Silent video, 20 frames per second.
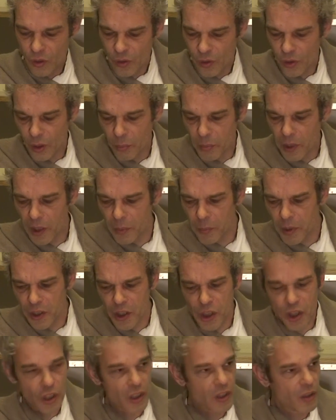Ramana
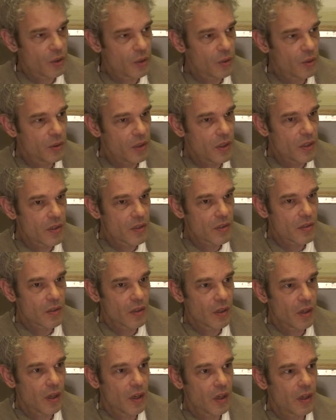Maharishi called
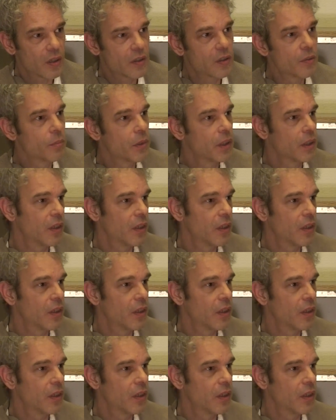this Atma